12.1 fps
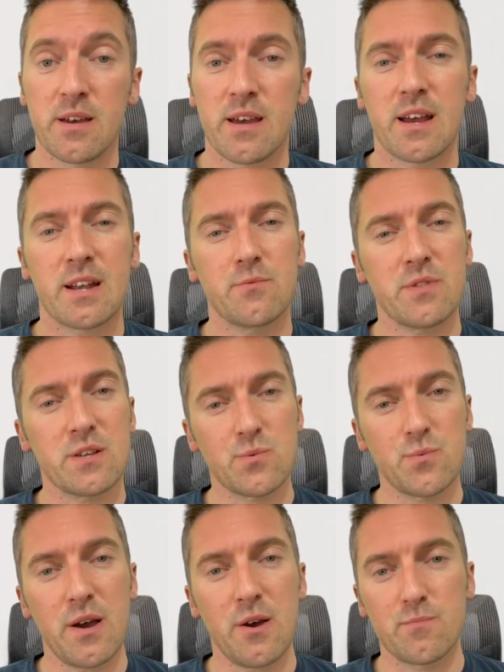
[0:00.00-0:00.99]
and this
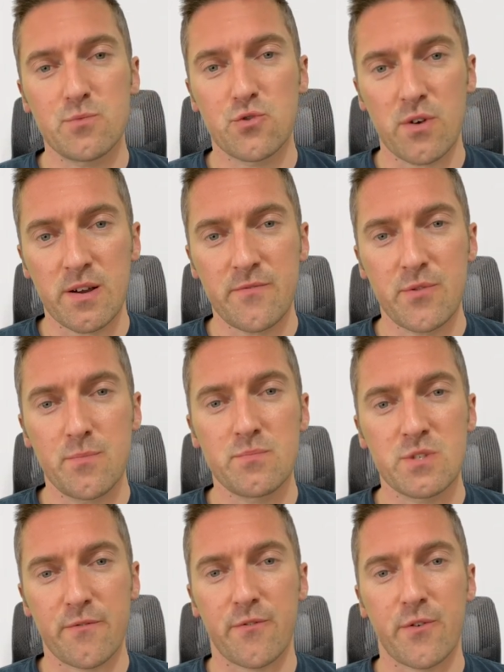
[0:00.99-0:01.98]
will help drive them
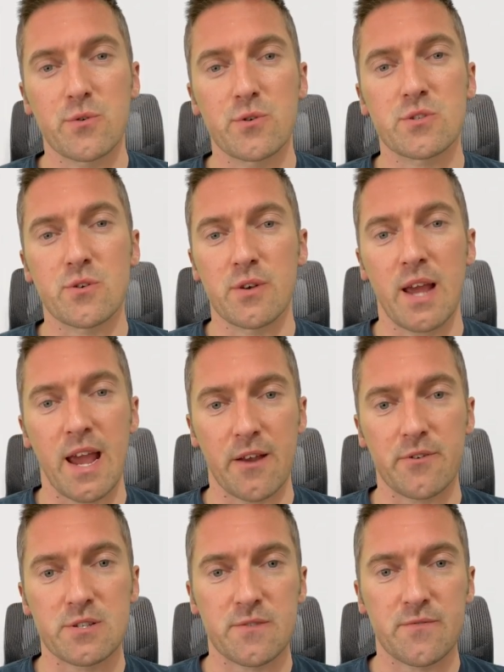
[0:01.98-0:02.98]
to focus on
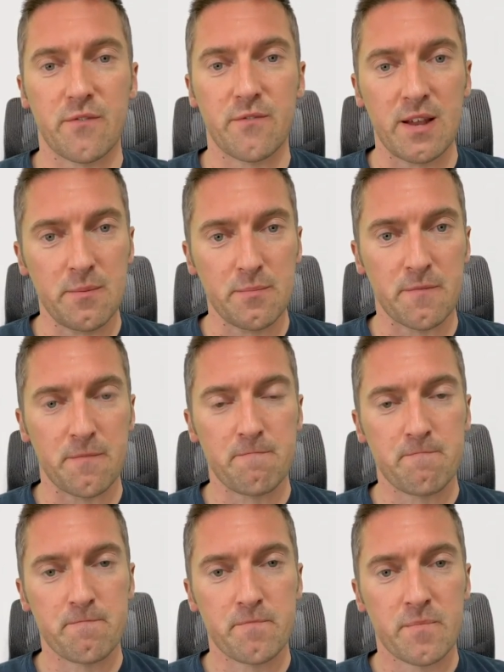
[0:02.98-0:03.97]
areas of development.
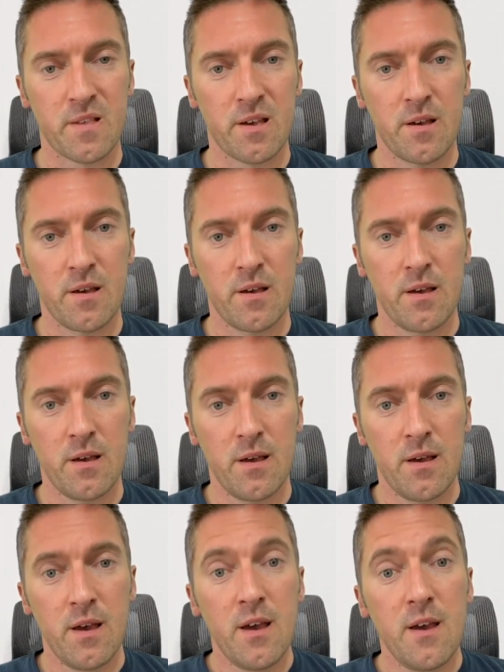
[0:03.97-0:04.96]

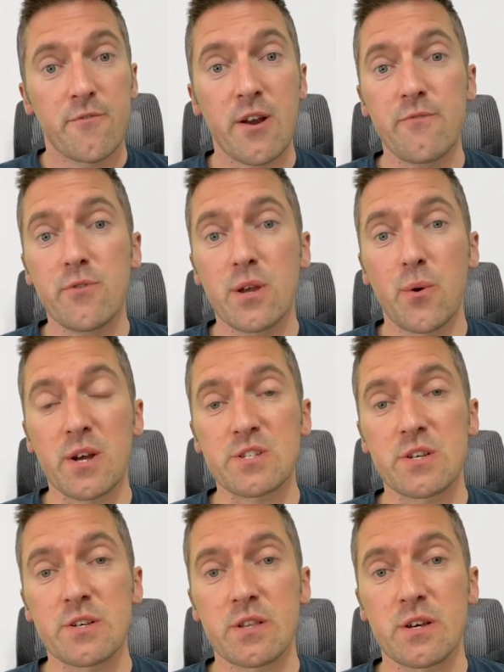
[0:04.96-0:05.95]
For every
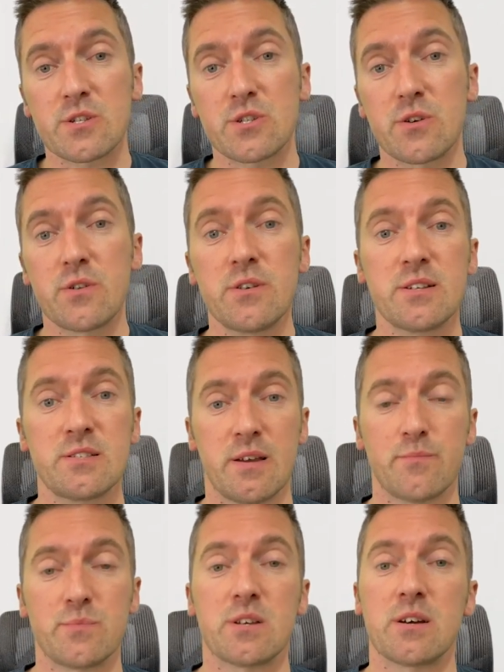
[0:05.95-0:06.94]
question that a student
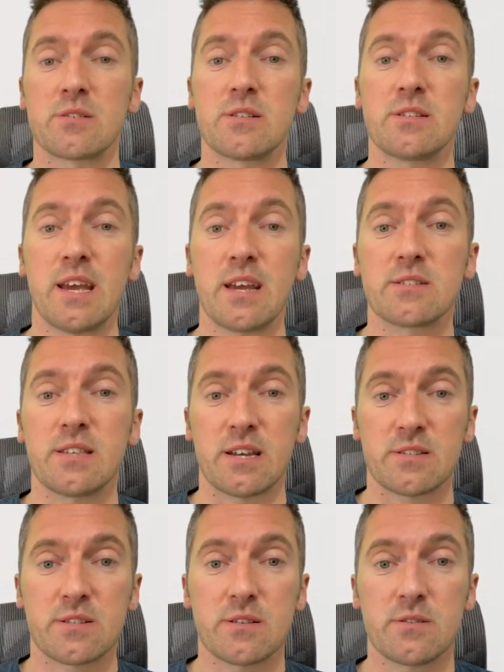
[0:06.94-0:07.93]
attempts under Take a
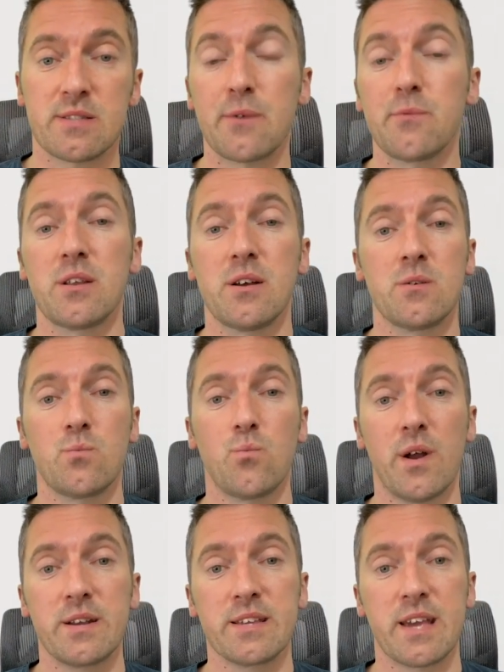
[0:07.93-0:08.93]
Test, they will earn
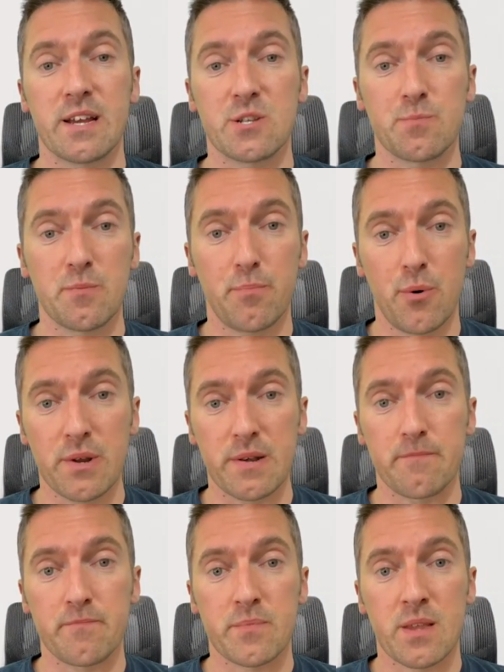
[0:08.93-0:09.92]
1 engagement point.
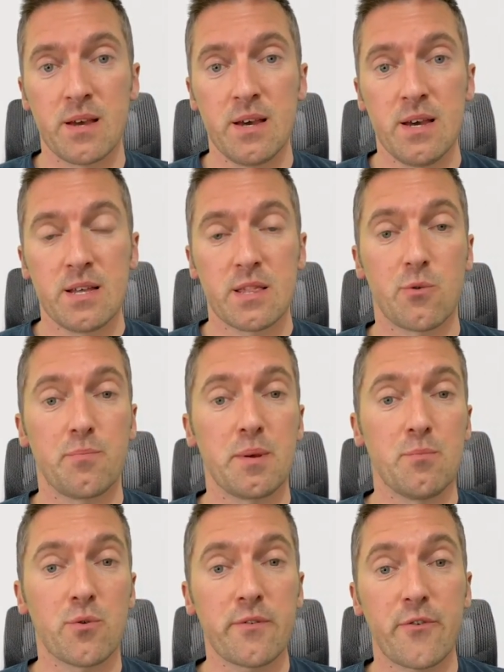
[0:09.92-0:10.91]
There will be
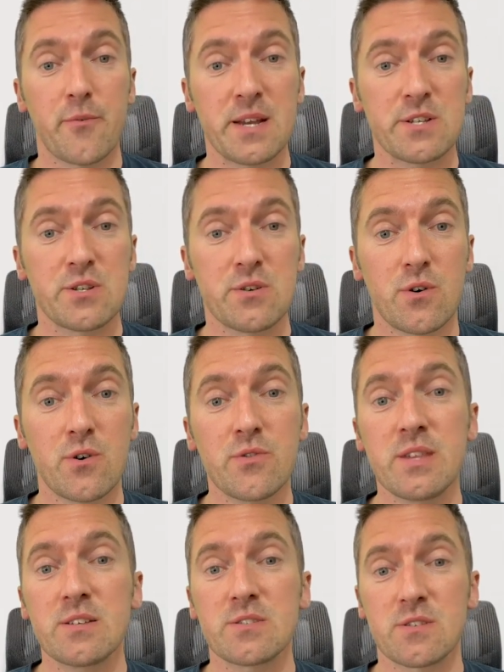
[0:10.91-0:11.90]
more information on
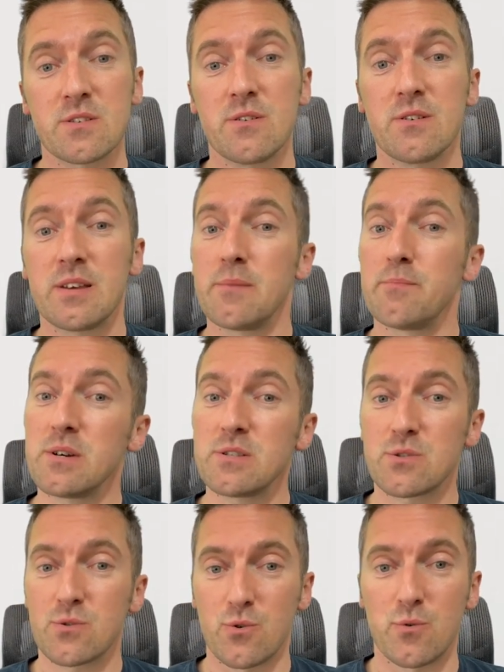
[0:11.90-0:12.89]
this in my
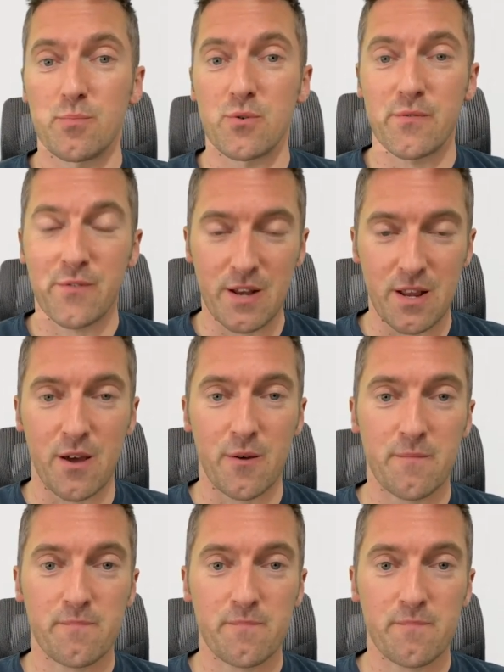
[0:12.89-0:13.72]
scoreboard video.